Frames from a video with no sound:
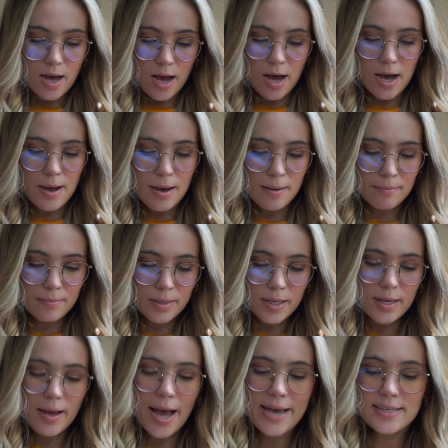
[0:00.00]

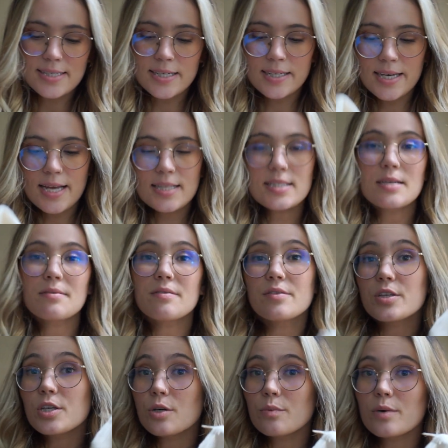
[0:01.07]
I did get some of
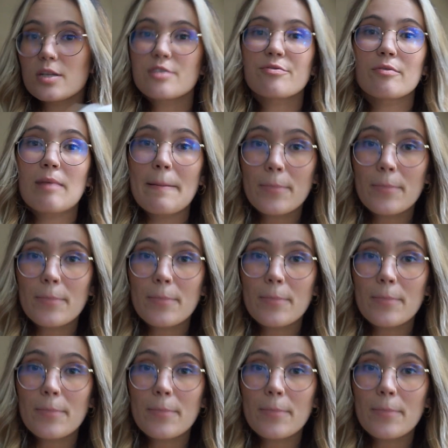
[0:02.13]
the cute ones for my